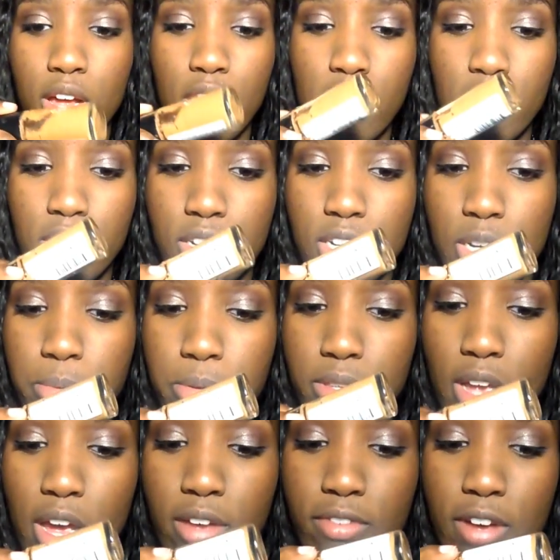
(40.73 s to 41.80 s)
The
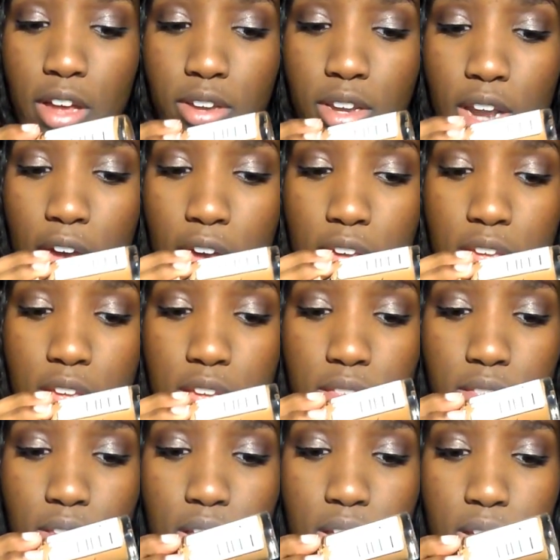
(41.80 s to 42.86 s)
cheapest I found it at
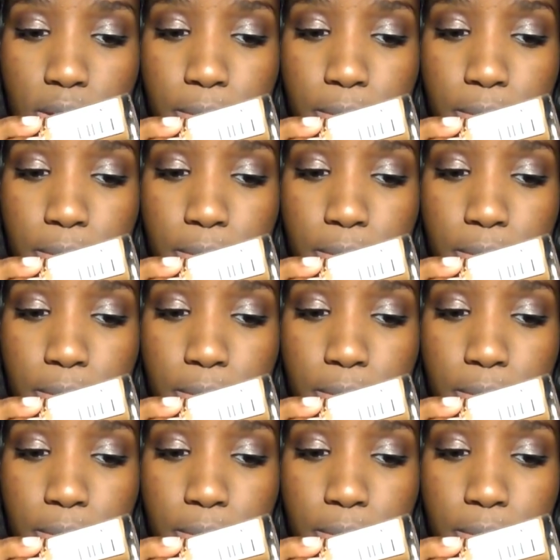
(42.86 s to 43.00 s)
is